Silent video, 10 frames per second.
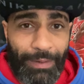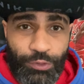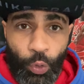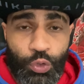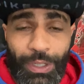I've
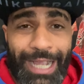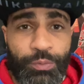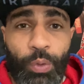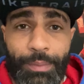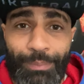told you guys
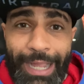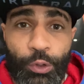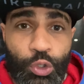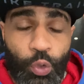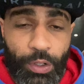what
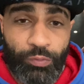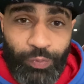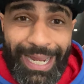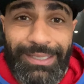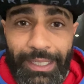Michael Jordan
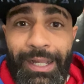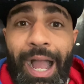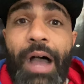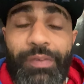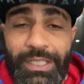raised the
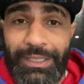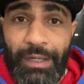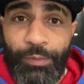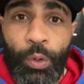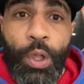confidence
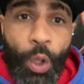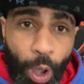level